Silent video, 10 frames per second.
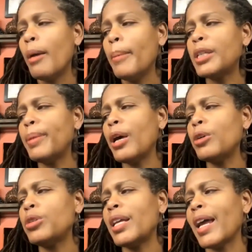Miss Bell
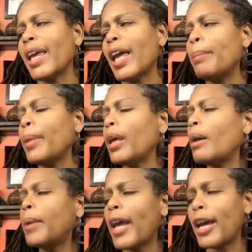said, I can't
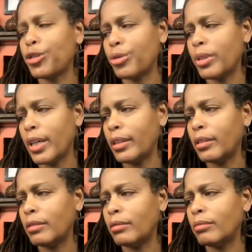become an astronaut.
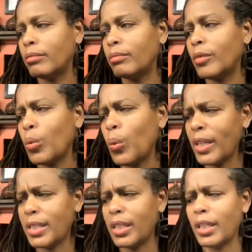What a
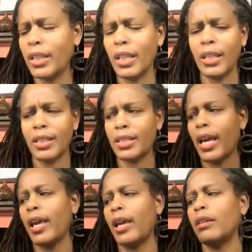silly thing to
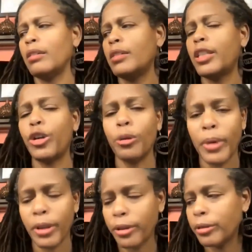say, said her
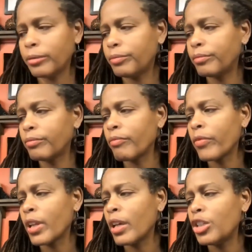mother.
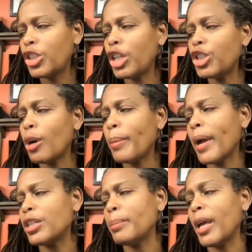She told me I
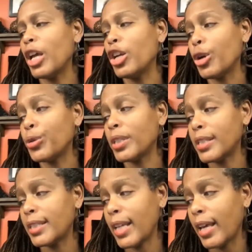should be a nurse
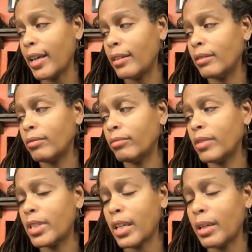instead,
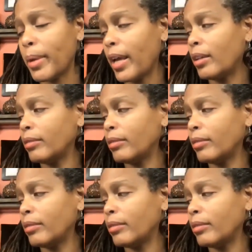said Mae.